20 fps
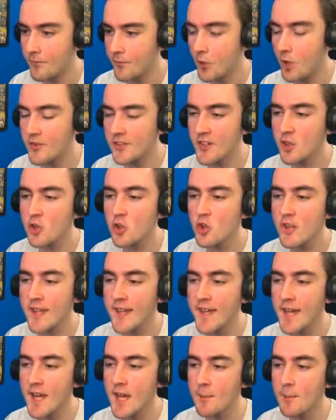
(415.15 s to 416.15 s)
Oh, I think he's got a
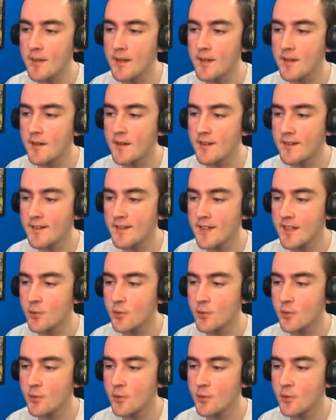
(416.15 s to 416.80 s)
camp in here. I think that's